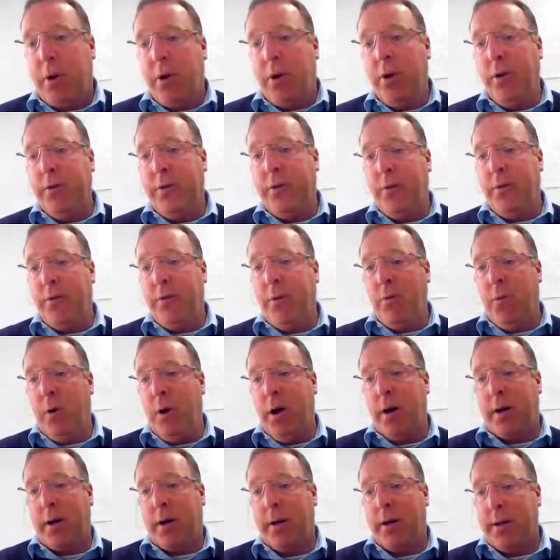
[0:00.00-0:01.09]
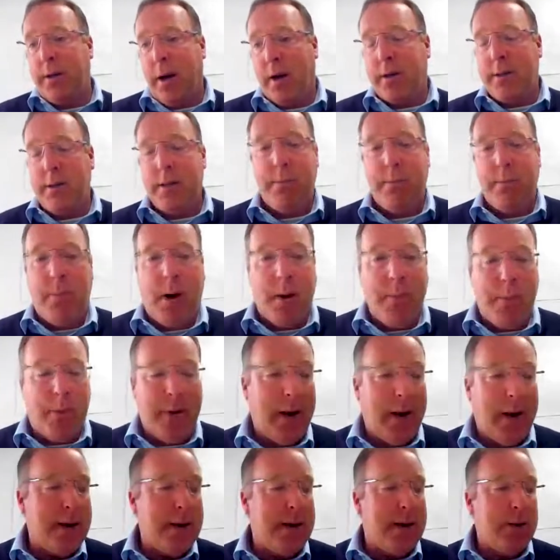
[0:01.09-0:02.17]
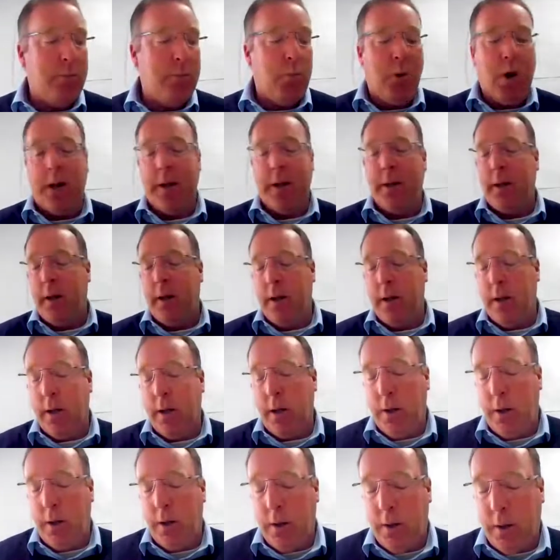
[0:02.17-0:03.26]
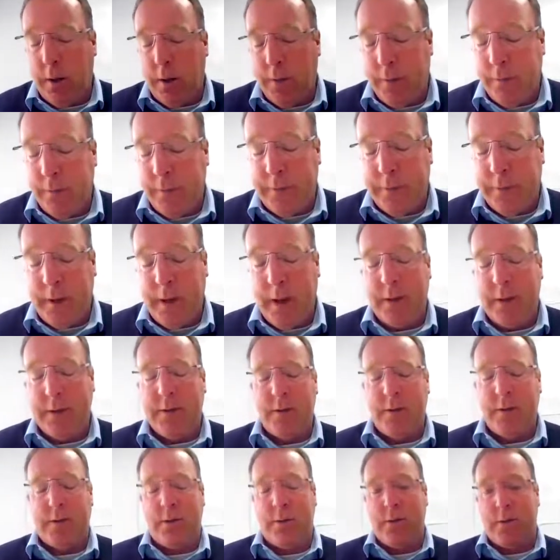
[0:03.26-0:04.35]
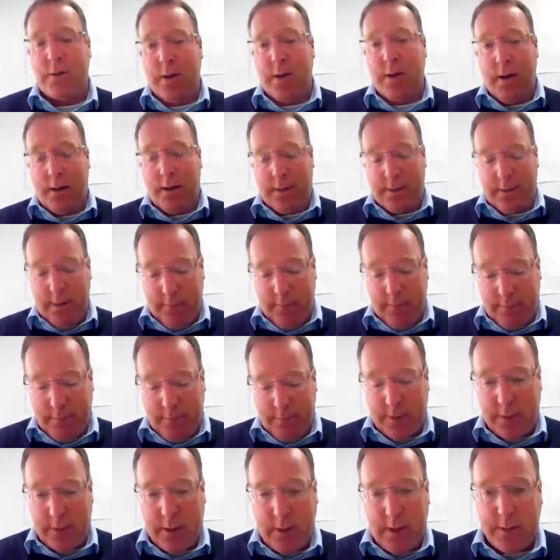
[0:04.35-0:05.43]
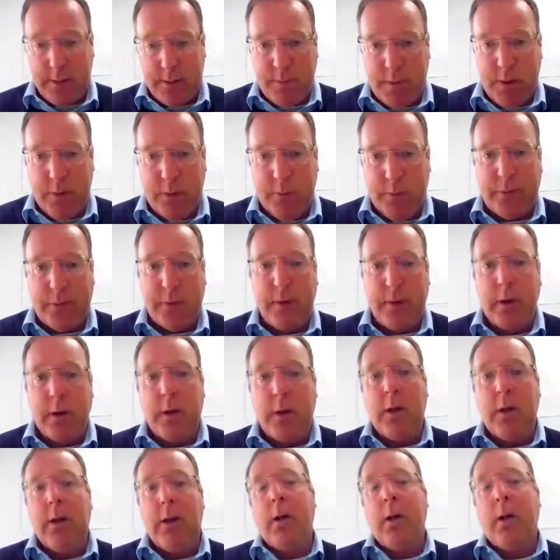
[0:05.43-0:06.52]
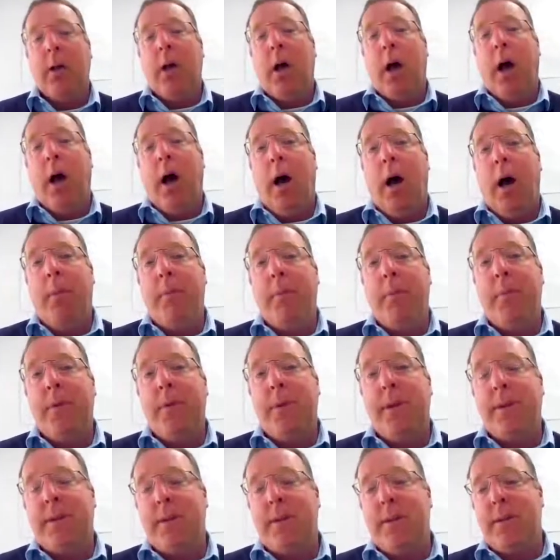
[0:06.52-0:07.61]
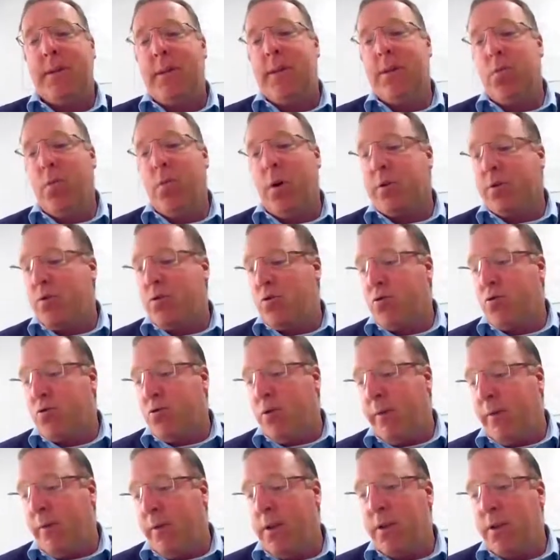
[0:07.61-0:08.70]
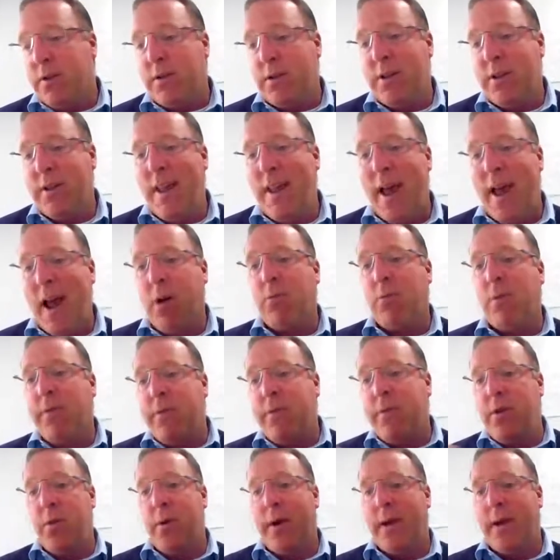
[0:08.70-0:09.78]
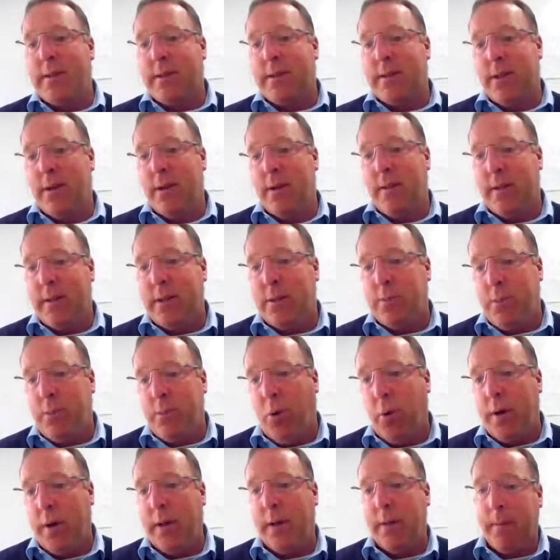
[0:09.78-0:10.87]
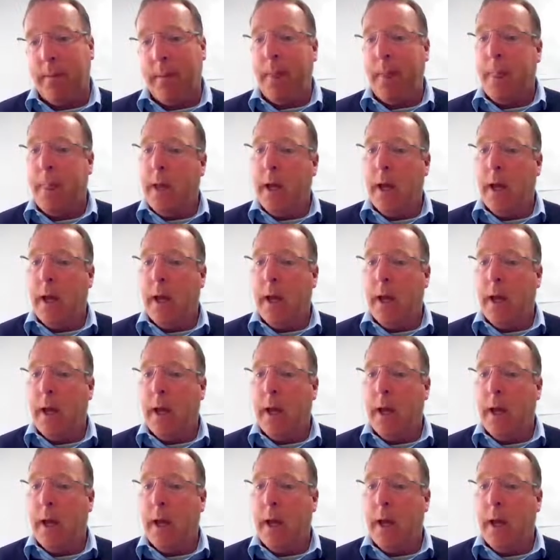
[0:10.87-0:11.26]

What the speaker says: Because of the work conducted by Palladium-1 and to a certain extent first-class metals, this is what's driven us to now review it at this point.